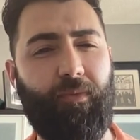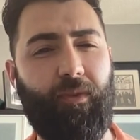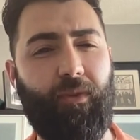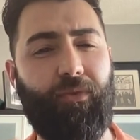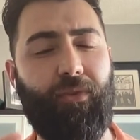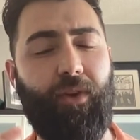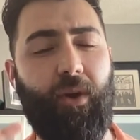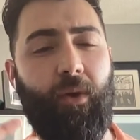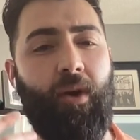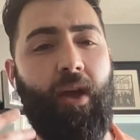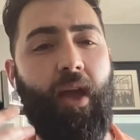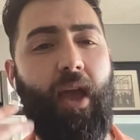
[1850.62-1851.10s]

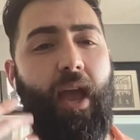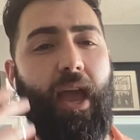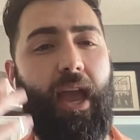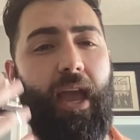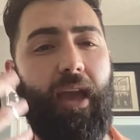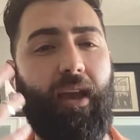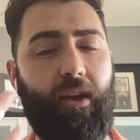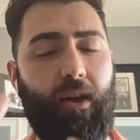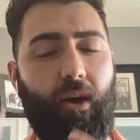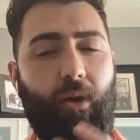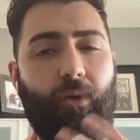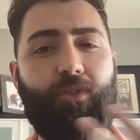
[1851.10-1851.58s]
So
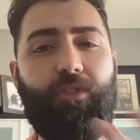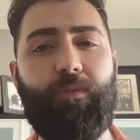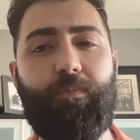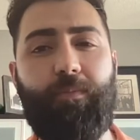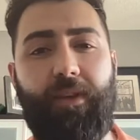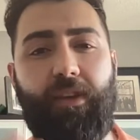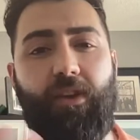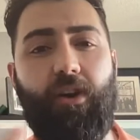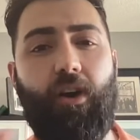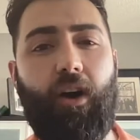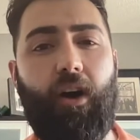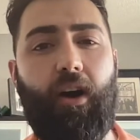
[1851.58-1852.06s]
it goes
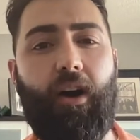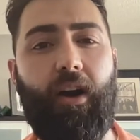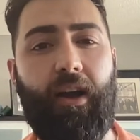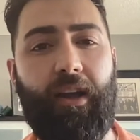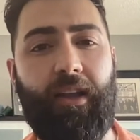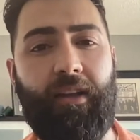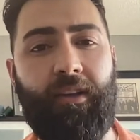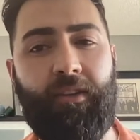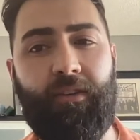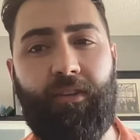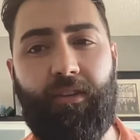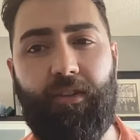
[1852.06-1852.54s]

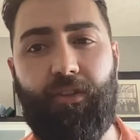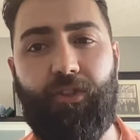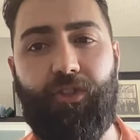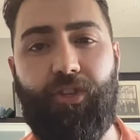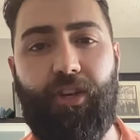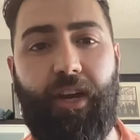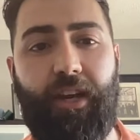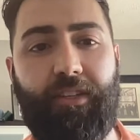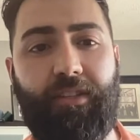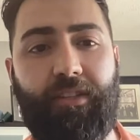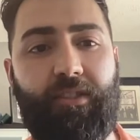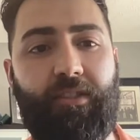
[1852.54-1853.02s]
beyond
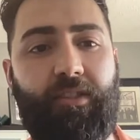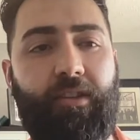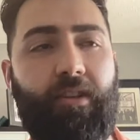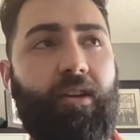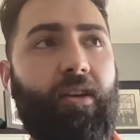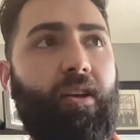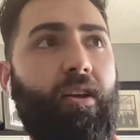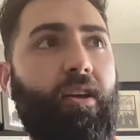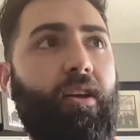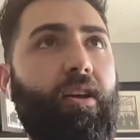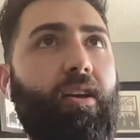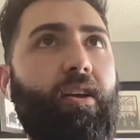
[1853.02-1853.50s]
just
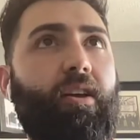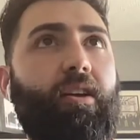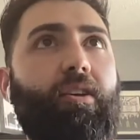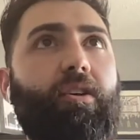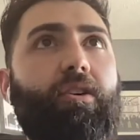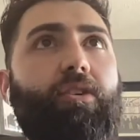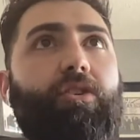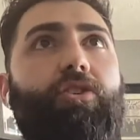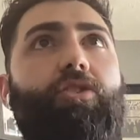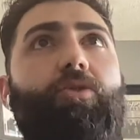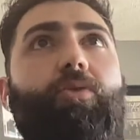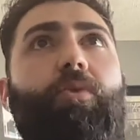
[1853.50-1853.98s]

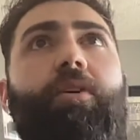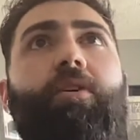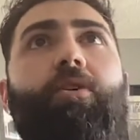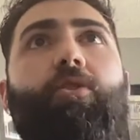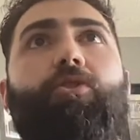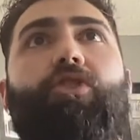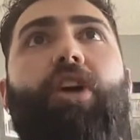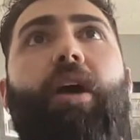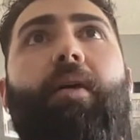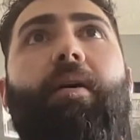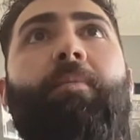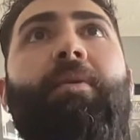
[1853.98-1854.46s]
doing your
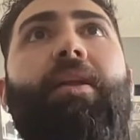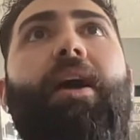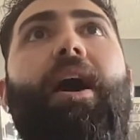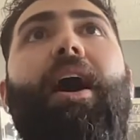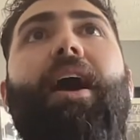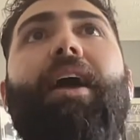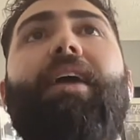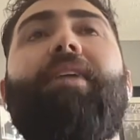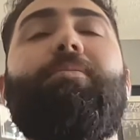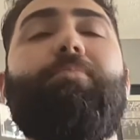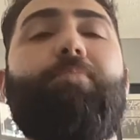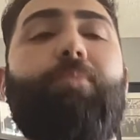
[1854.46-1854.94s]
job.
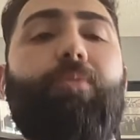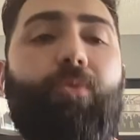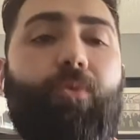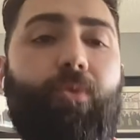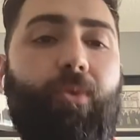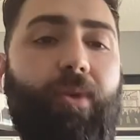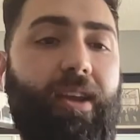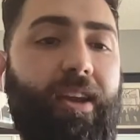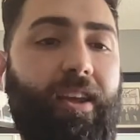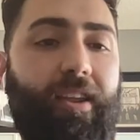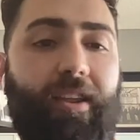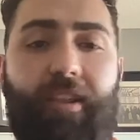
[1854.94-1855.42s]
I
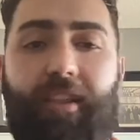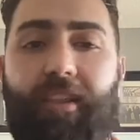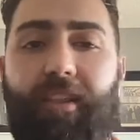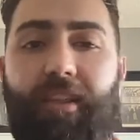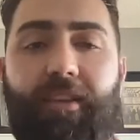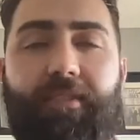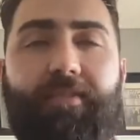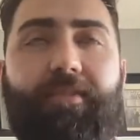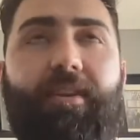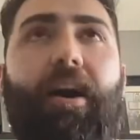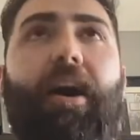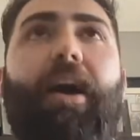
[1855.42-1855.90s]
breathe
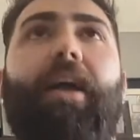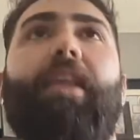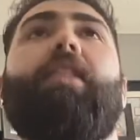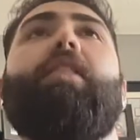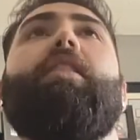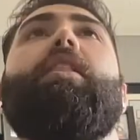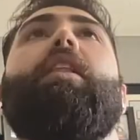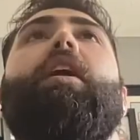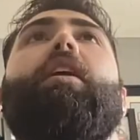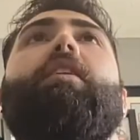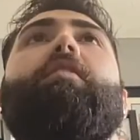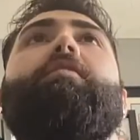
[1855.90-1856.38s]
this. I
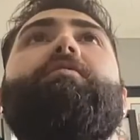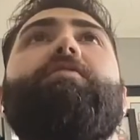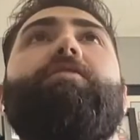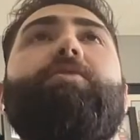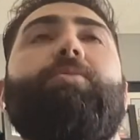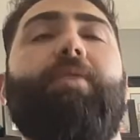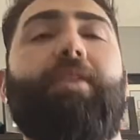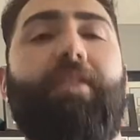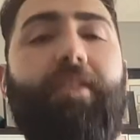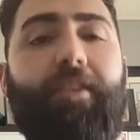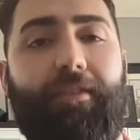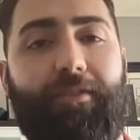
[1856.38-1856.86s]
love
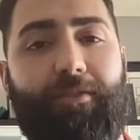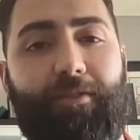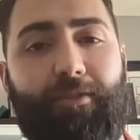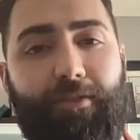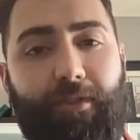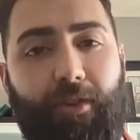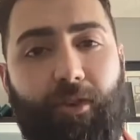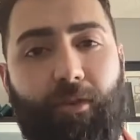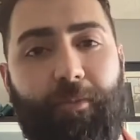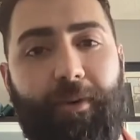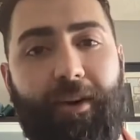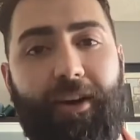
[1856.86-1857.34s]
doing this
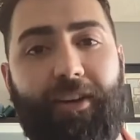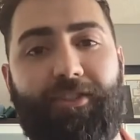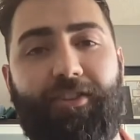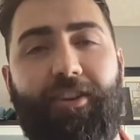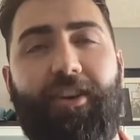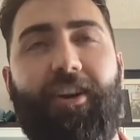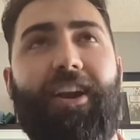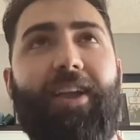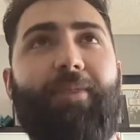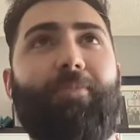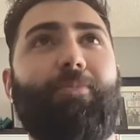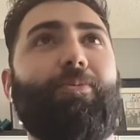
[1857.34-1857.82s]
so much.
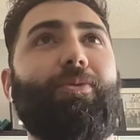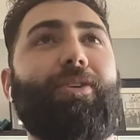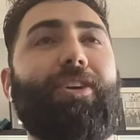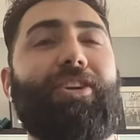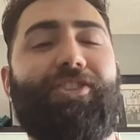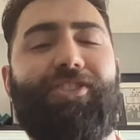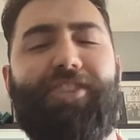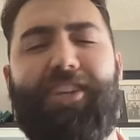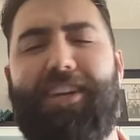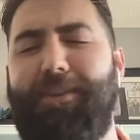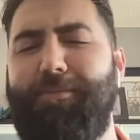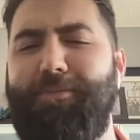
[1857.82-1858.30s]
God, I'm
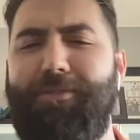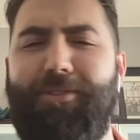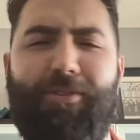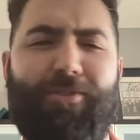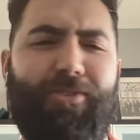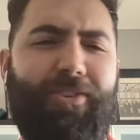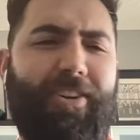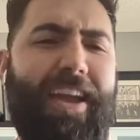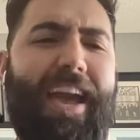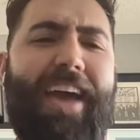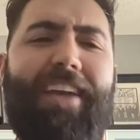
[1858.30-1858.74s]
preachy. I'm so sorry.